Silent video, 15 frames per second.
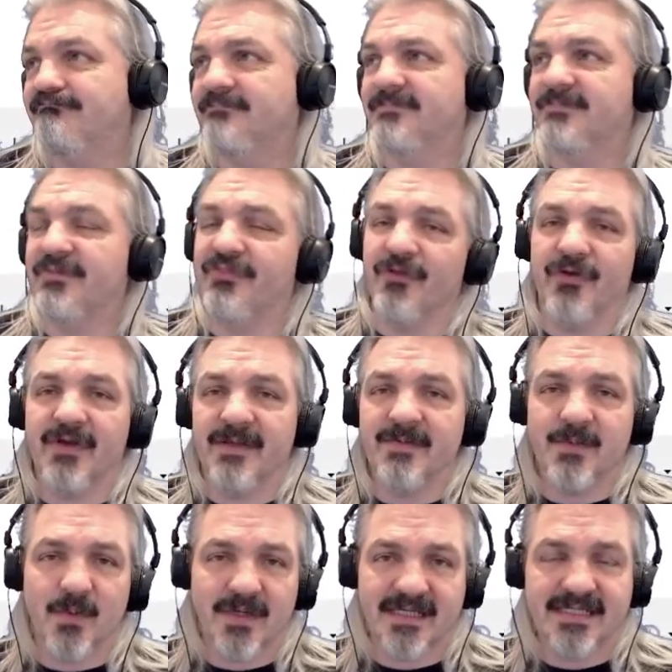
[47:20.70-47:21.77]
30,
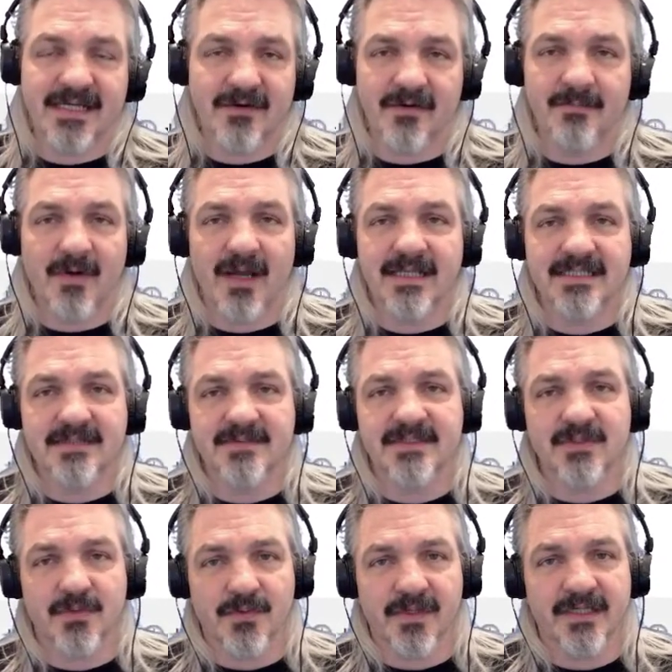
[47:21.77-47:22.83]
40 terabytes of
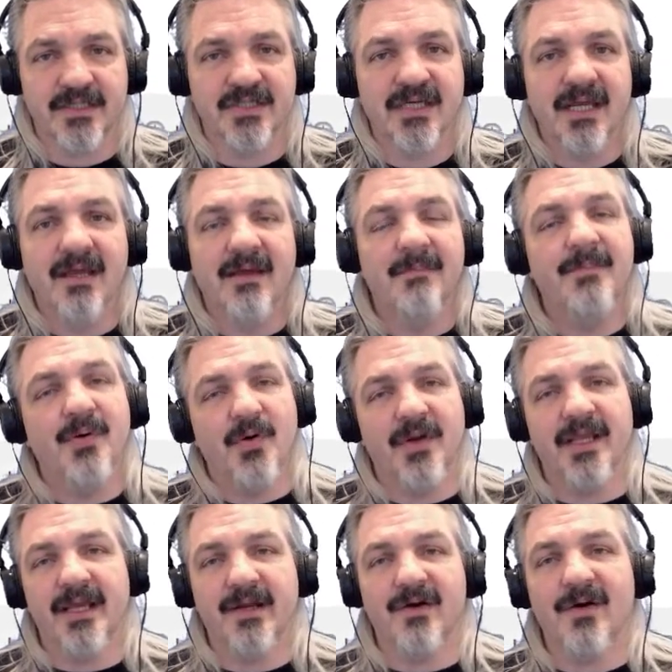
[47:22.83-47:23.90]
storage,
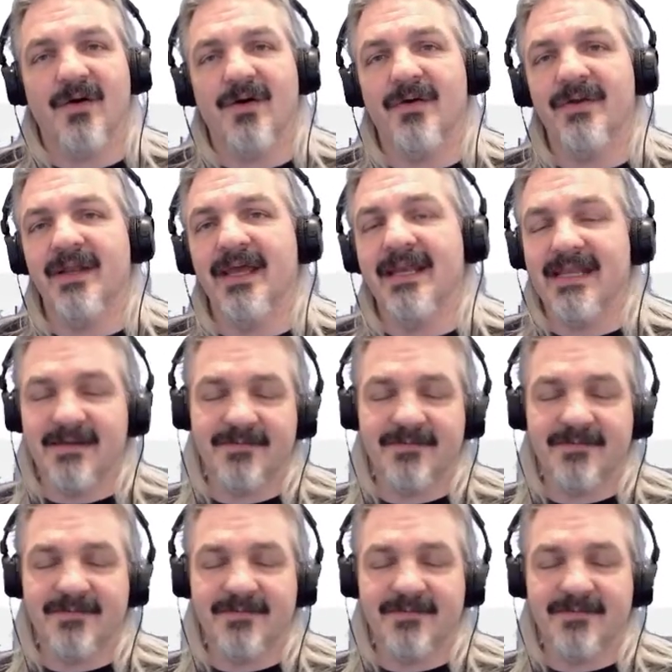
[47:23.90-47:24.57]
putting it on an